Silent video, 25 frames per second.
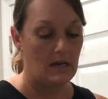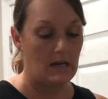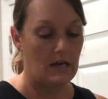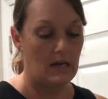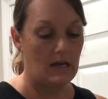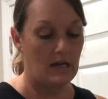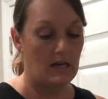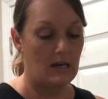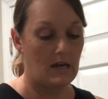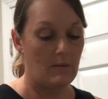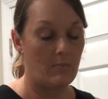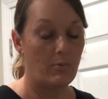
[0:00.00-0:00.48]

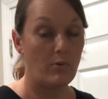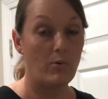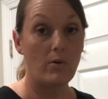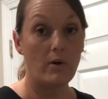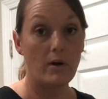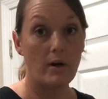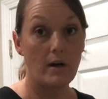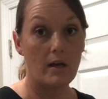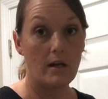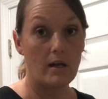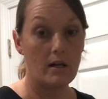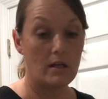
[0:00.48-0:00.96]
And I pour
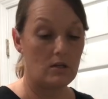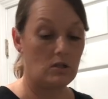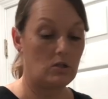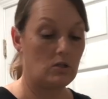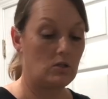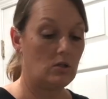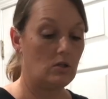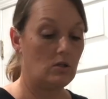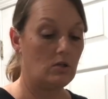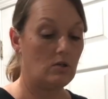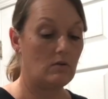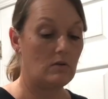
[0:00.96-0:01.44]
it
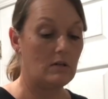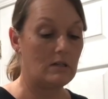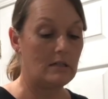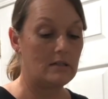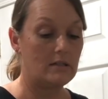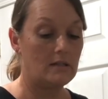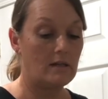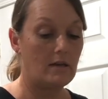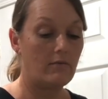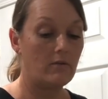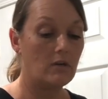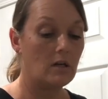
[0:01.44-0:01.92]
into a
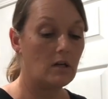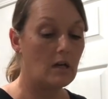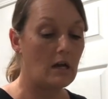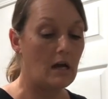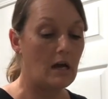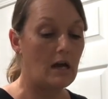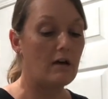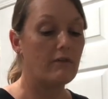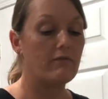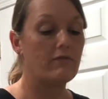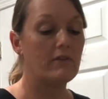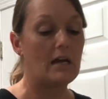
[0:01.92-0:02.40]

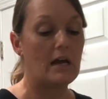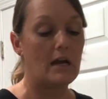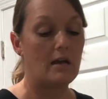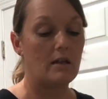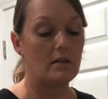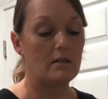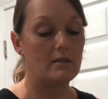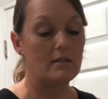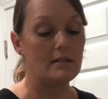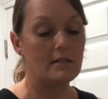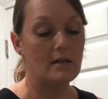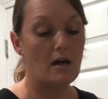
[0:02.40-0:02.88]
7.5
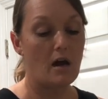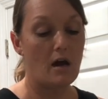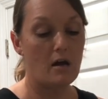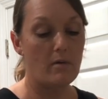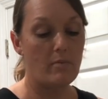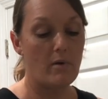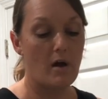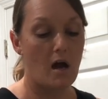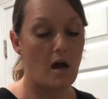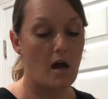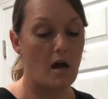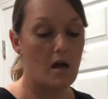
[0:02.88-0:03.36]
gallon
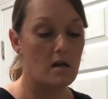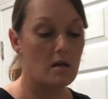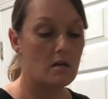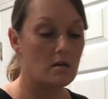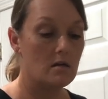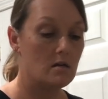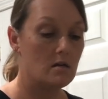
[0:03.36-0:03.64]
stock pot.